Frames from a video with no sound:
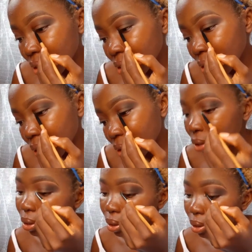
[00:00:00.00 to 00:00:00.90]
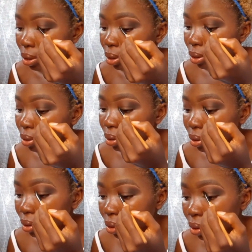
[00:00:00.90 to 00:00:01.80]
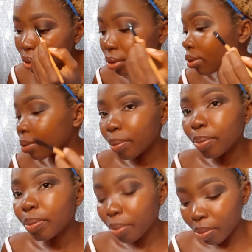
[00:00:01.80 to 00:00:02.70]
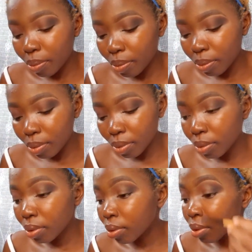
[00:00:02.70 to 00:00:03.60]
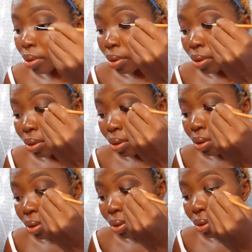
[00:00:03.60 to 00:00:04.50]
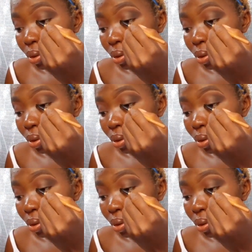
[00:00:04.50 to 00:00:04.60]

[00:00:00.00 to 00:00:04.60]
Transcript: outer eye, so I'm using that gold color.